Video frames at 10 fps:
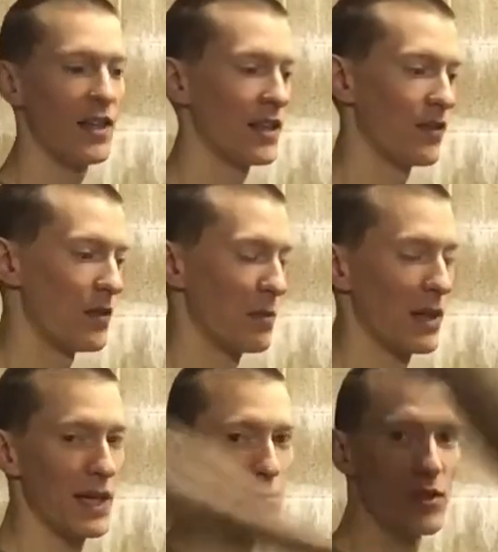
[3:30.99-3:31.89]
if you
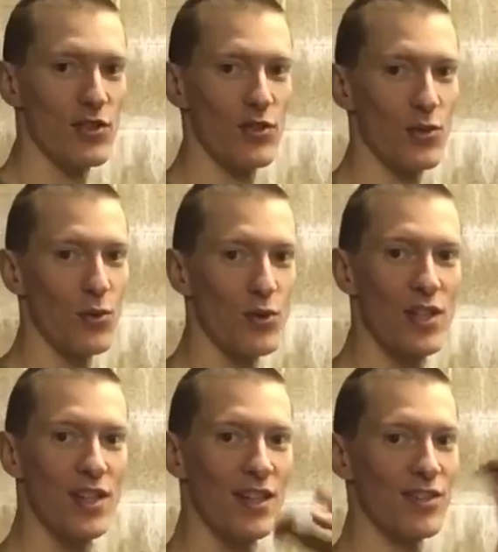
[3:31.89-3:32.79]
played with a sword
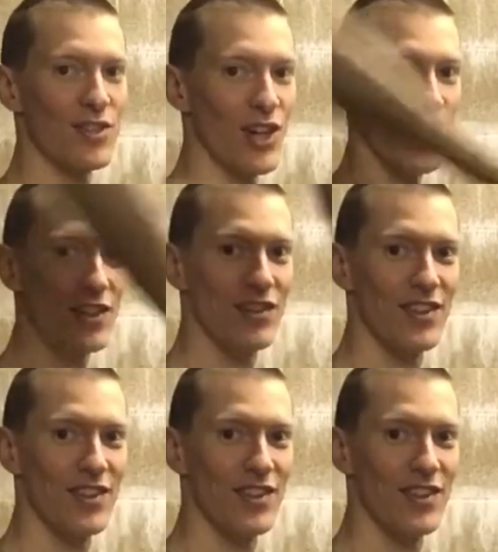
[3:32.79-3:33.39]
as a child.